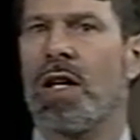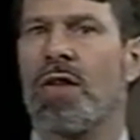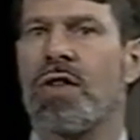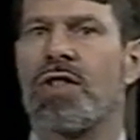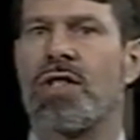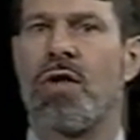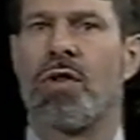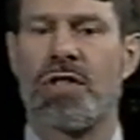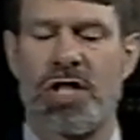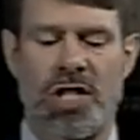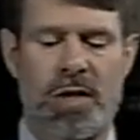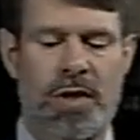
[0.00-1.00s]
The solar
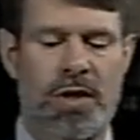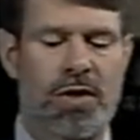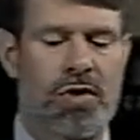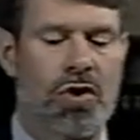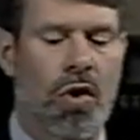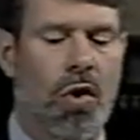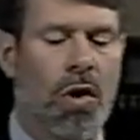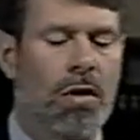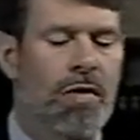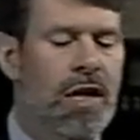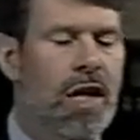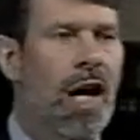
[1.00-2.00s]
system includes all
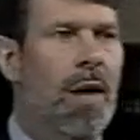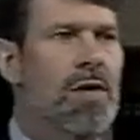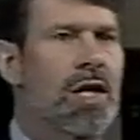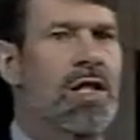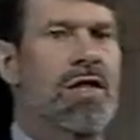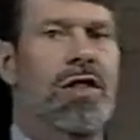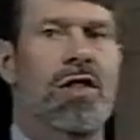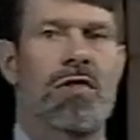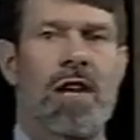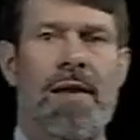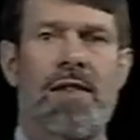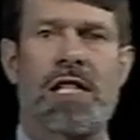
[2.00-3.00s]
of the objects that are
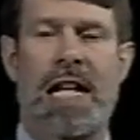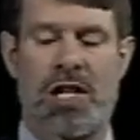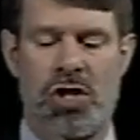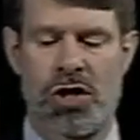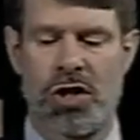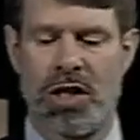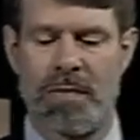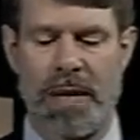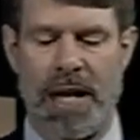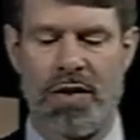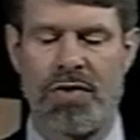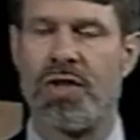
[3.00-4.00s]
gravitationally
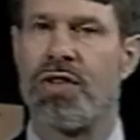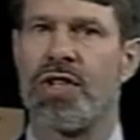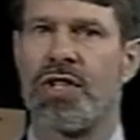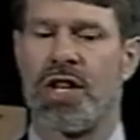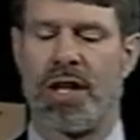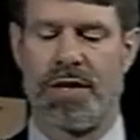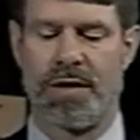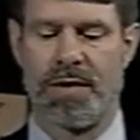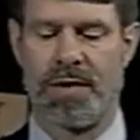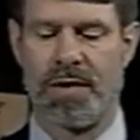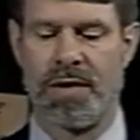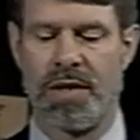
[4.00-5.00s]
bound to the sun.
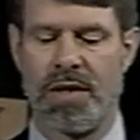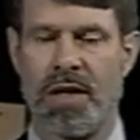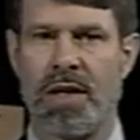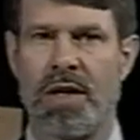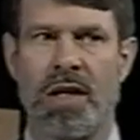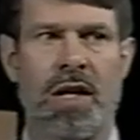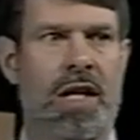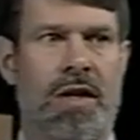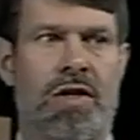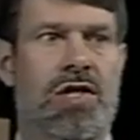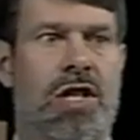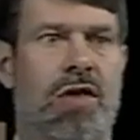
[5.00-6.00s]
And
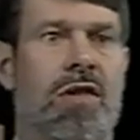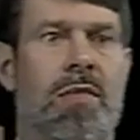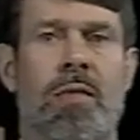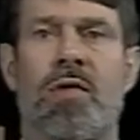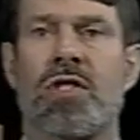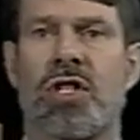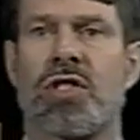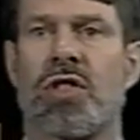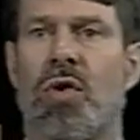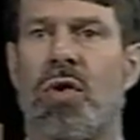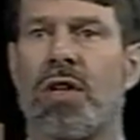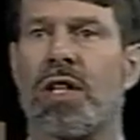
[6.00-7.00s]
the sun, remember, is just an
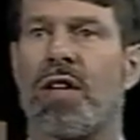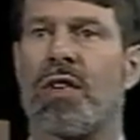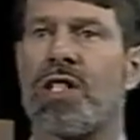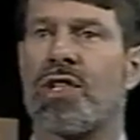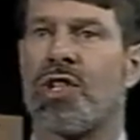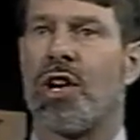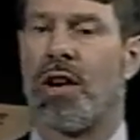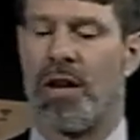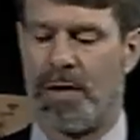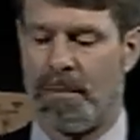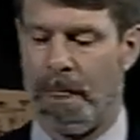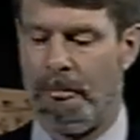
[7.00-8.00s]
ordinary star.